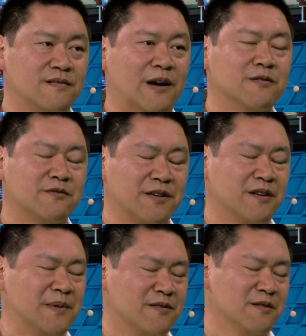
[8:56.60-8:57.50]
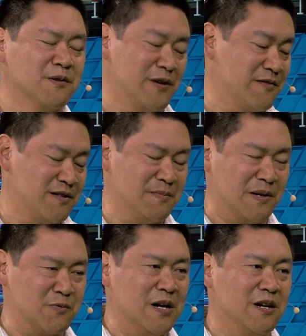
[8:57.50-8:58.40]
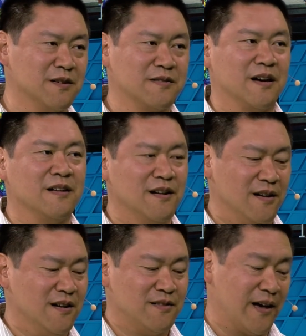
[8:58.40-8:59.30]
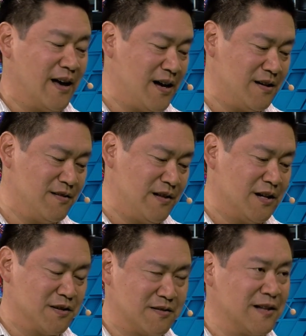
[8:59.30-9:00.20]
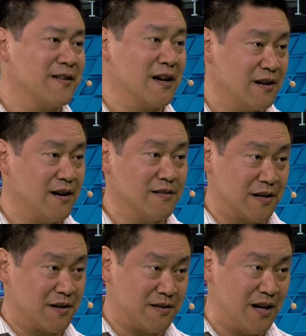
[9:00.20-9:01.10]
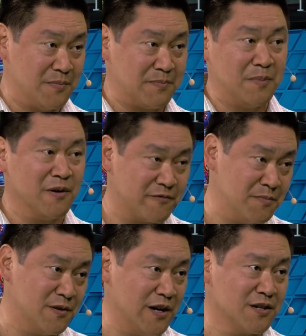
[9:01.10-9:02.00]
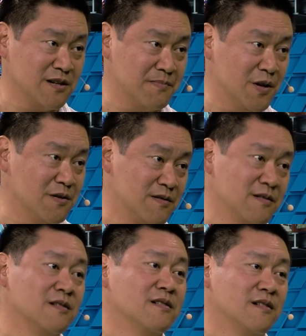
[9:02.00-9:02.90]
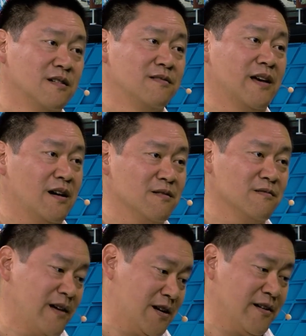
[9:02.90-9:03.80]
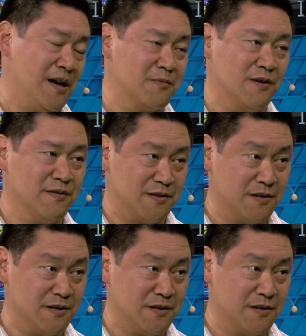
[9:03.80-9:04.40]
That was a great thing about the Open Drives team as well is that they had not just tech guys like you said, but people from production and post that had to hammer it on their